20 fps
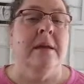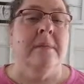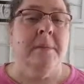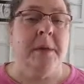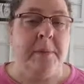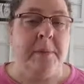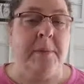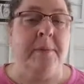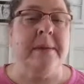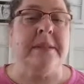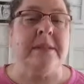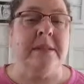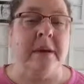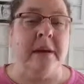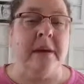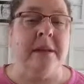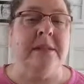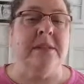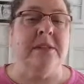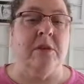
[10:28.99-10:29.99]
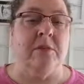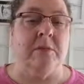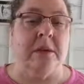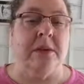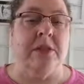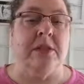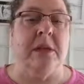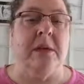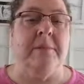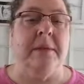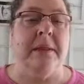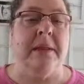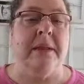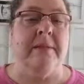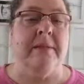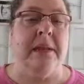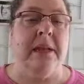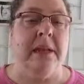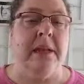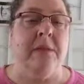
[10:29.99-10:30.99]
People miss God so much they
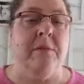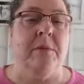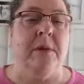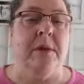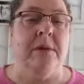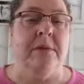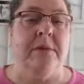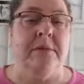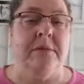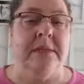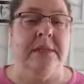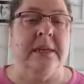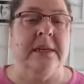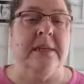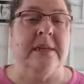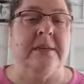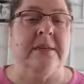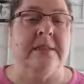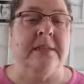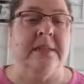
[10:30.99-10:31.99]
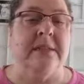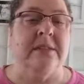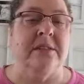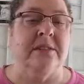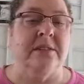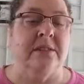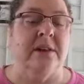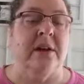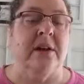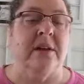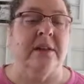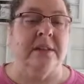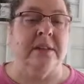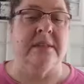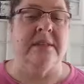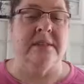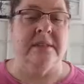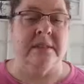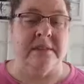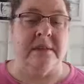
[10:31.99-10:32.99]
believe anyone who says this is God,
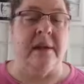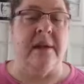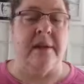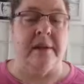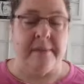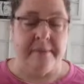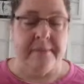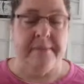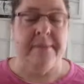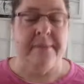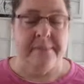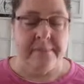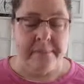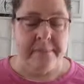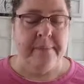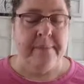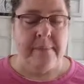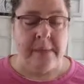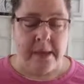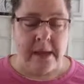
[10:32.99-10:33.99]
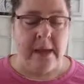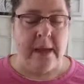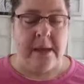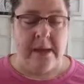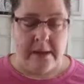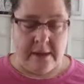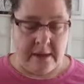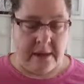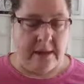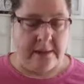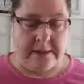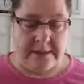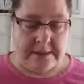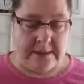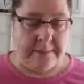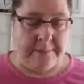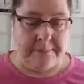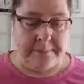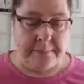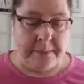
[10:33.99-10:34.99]
this is not.
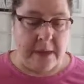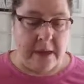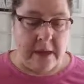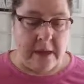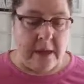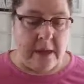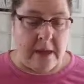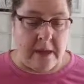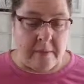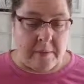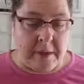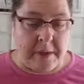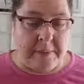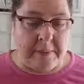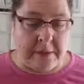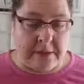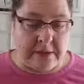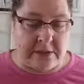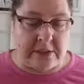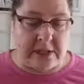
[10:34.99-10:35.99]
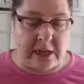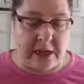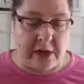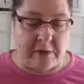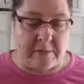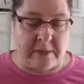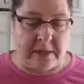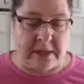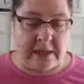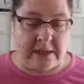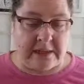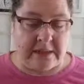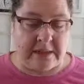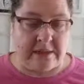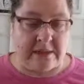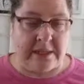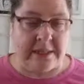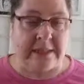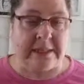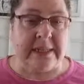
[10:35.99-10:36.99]
Yes. People are scared because
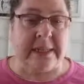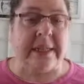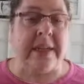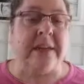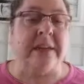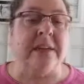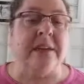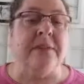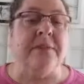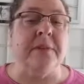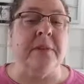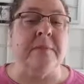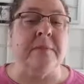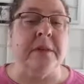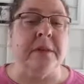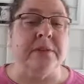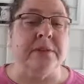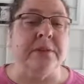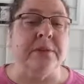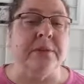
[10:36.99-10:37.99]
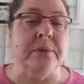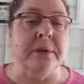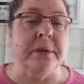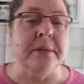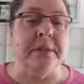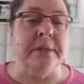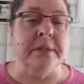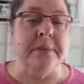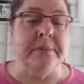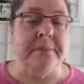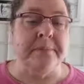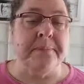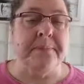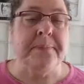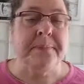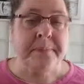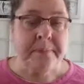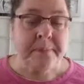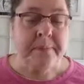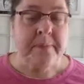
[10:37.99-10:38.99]
they're disconnected from their source.
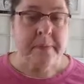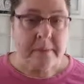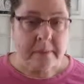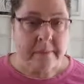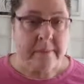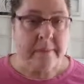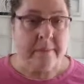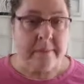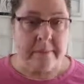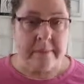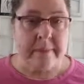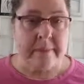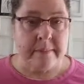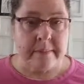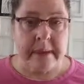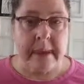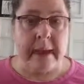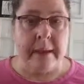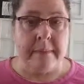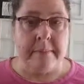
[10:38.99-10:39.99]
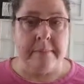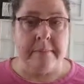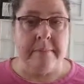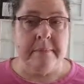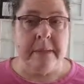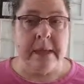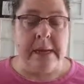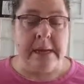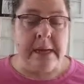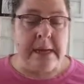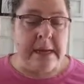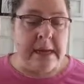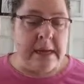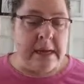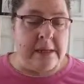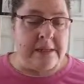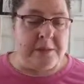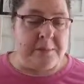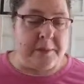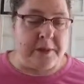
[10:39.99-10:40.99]
Yeah.
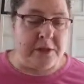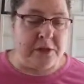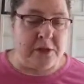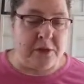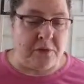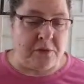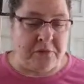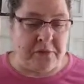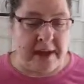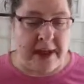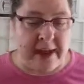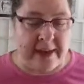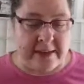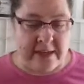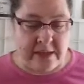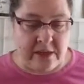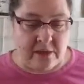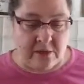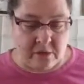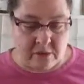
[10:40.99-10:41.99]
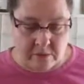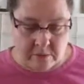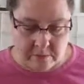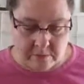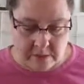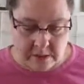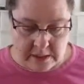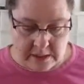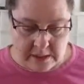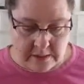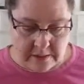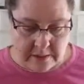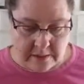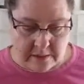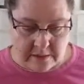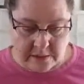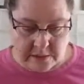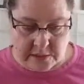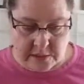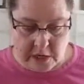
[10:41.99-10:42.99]
A spiritual vacuum
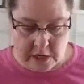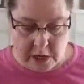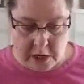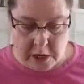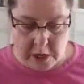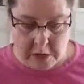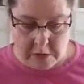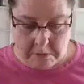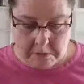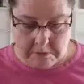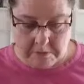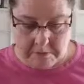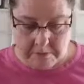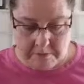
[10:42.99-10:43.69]
is the